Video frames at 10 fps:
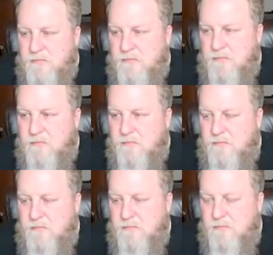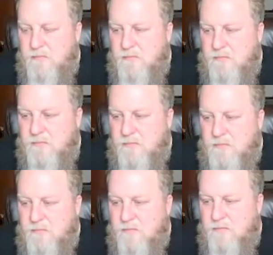
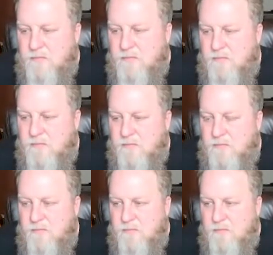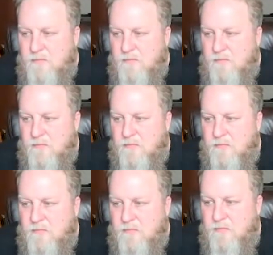
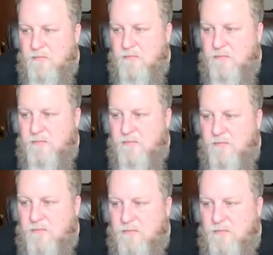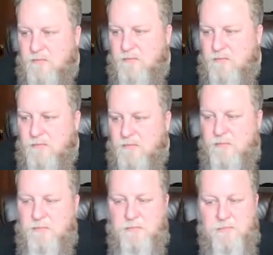(not speaking)